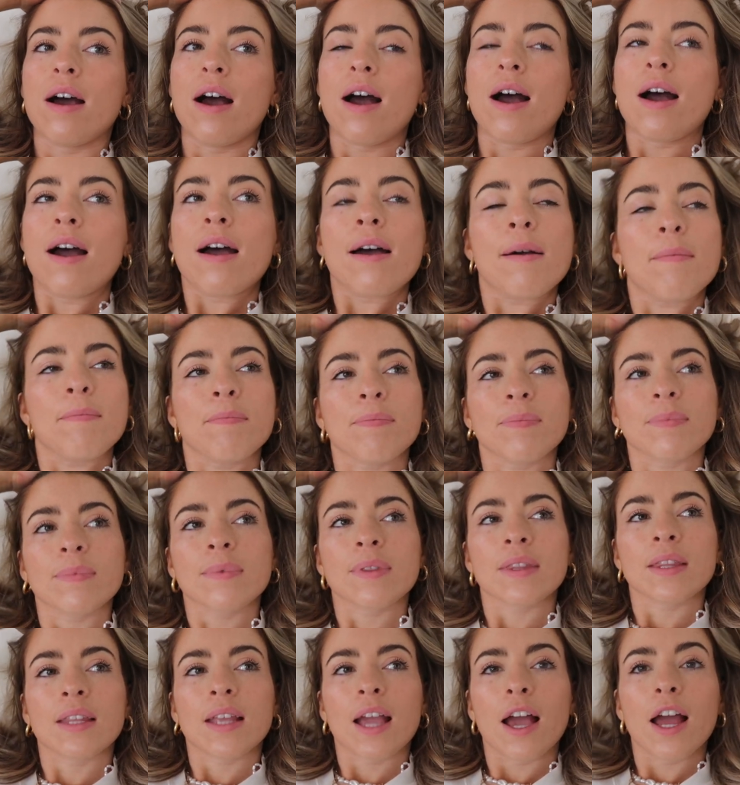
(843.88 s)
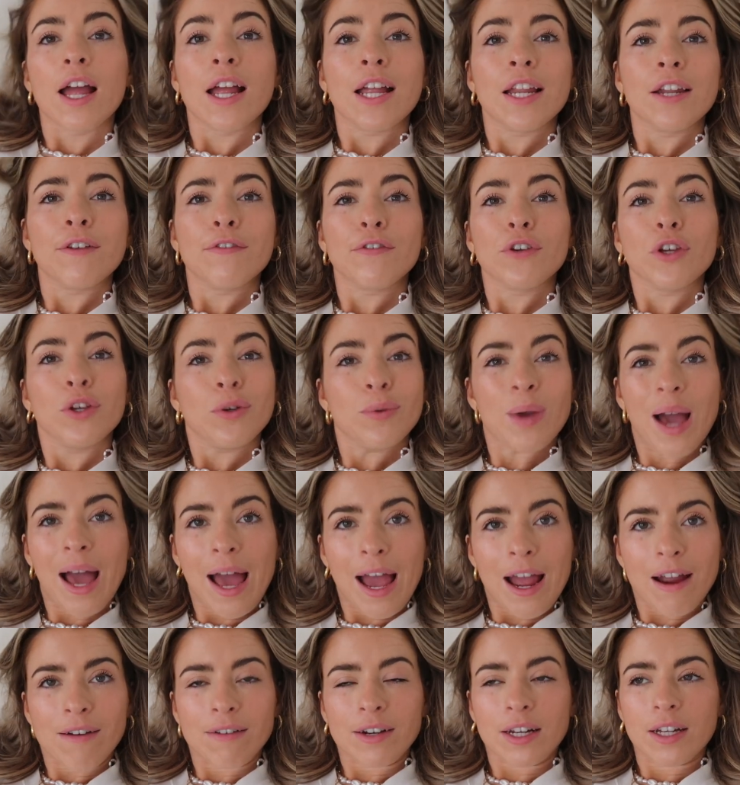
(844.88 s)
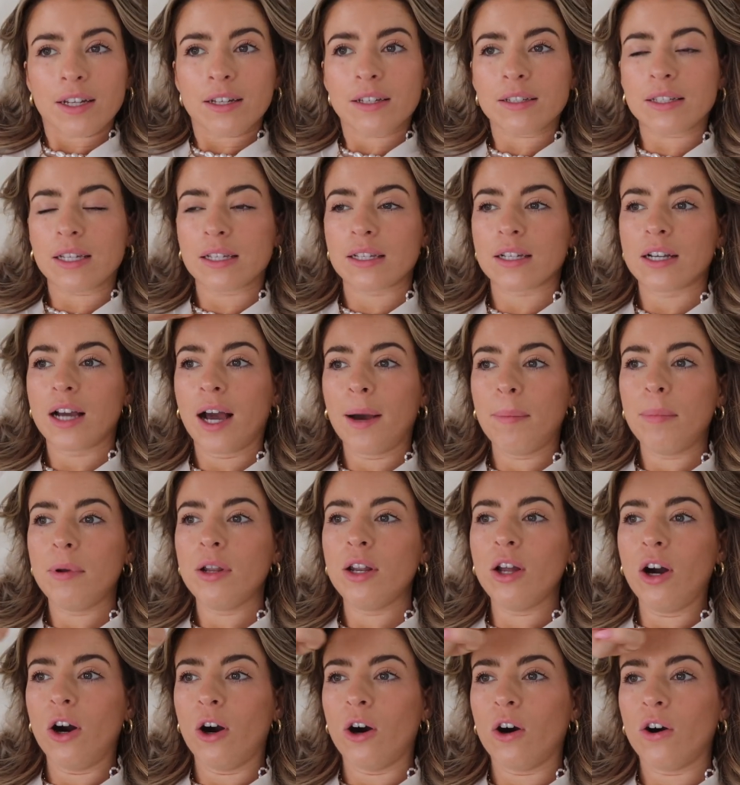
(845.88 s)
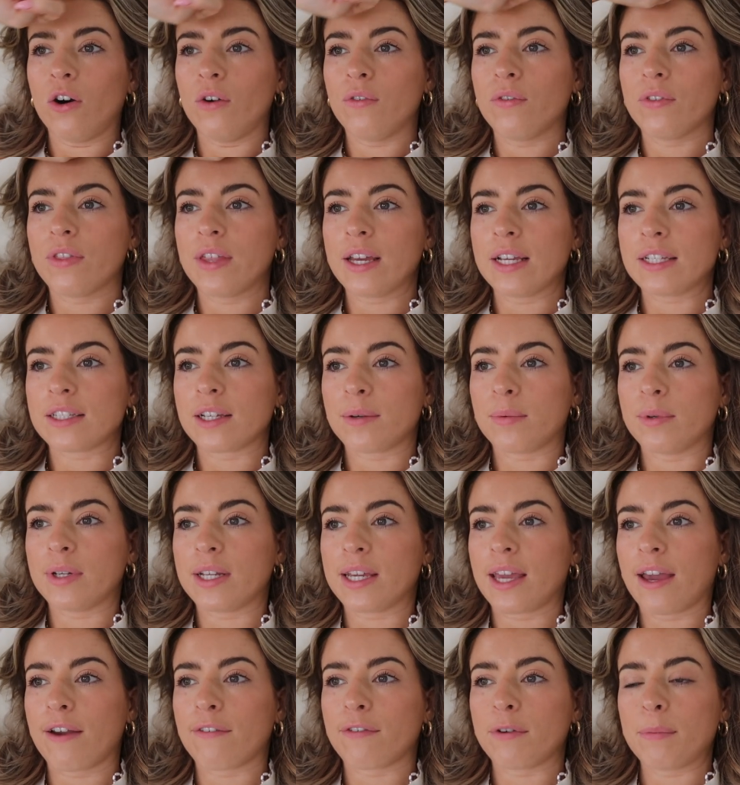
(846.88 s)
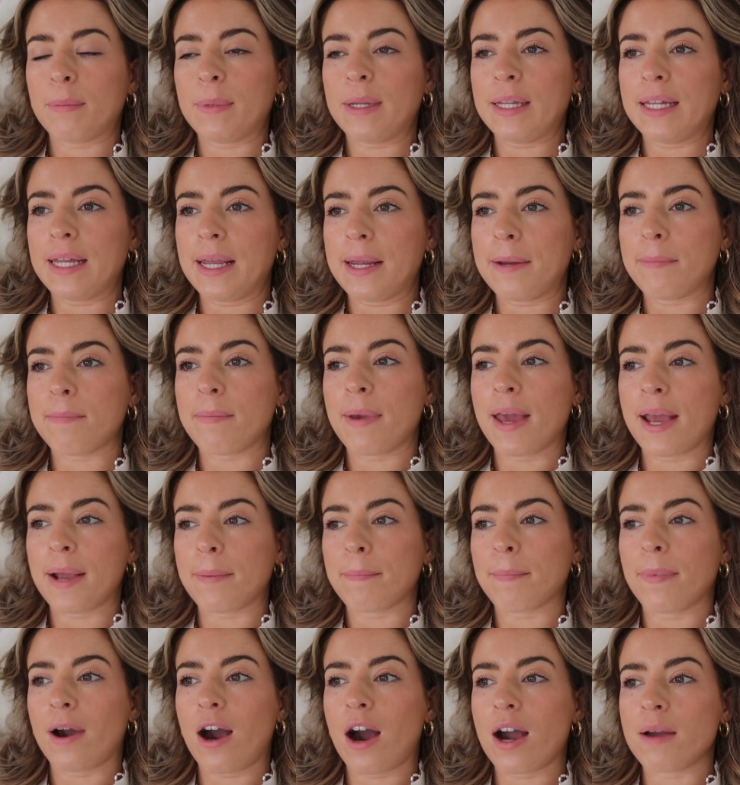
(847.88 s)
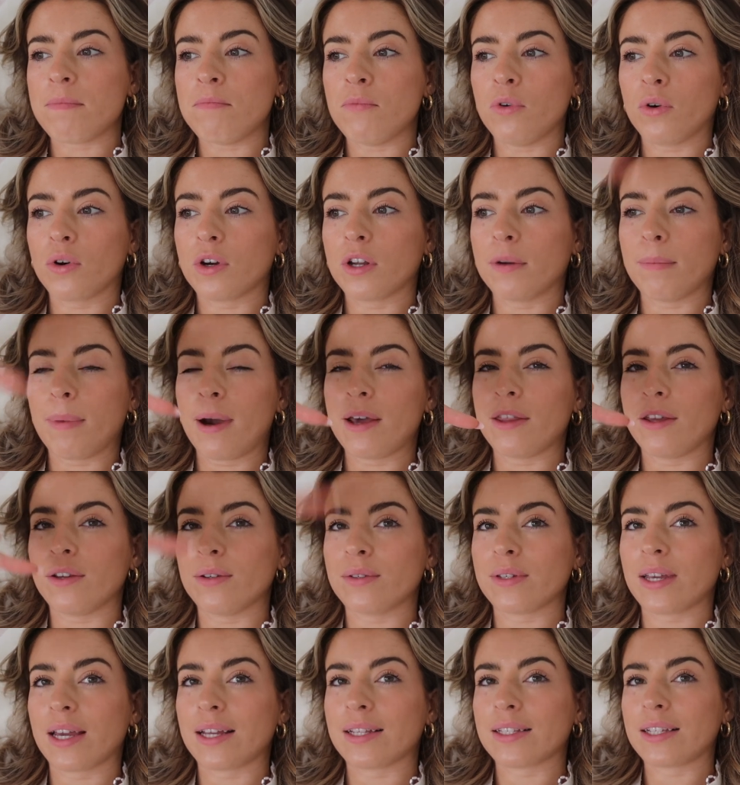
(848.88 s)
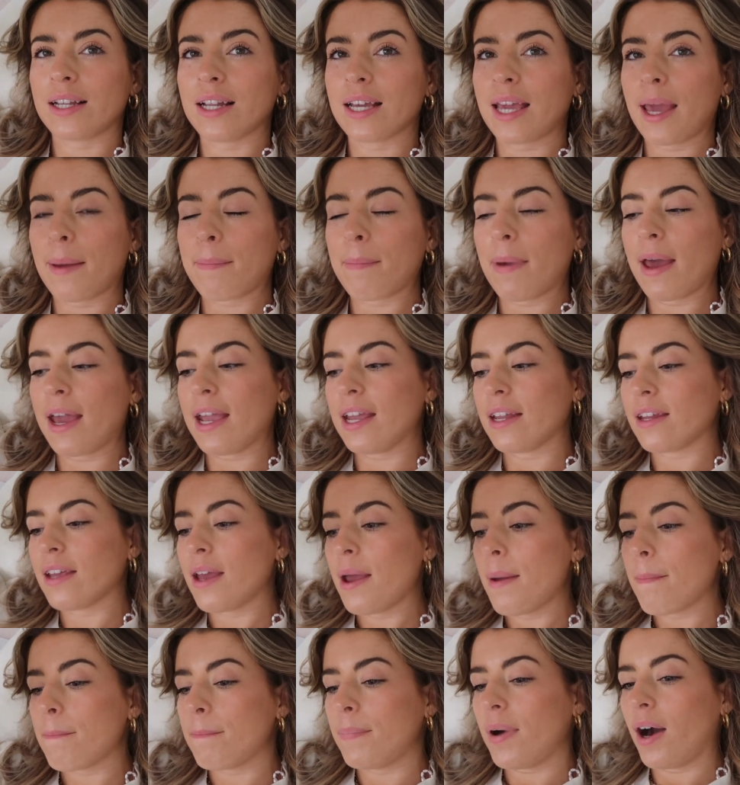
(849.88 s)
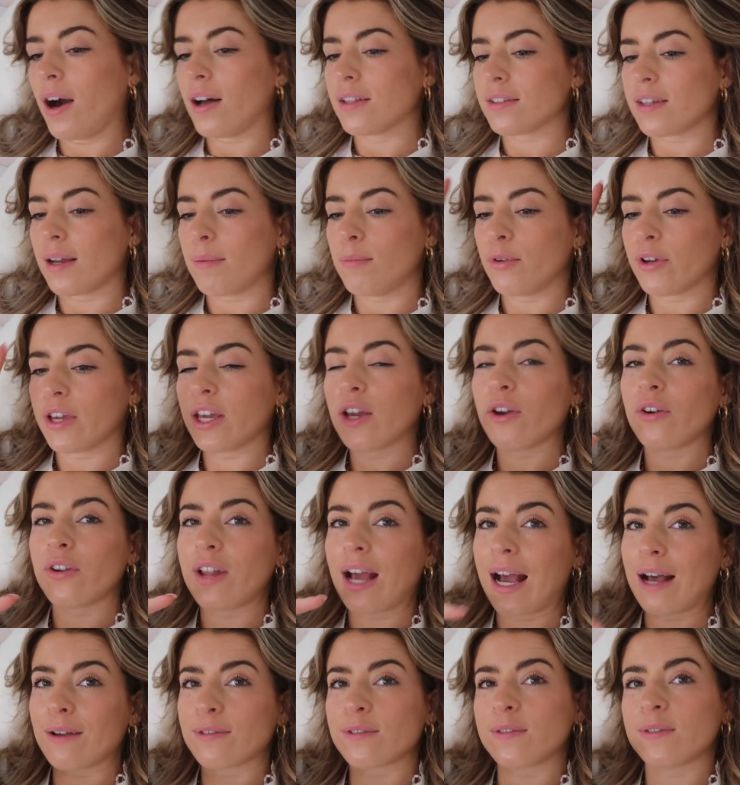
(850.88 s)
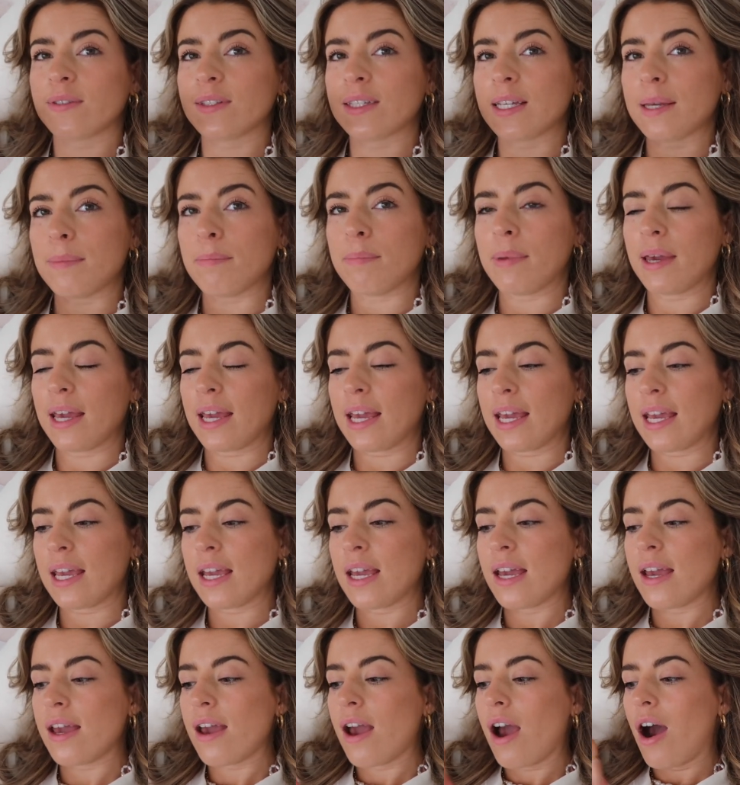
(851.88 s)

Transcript: um in a few areas there's a couple of things i want to get from Mini bing but i'm not going to buy those yet until i get paid but i'm looking on house of cb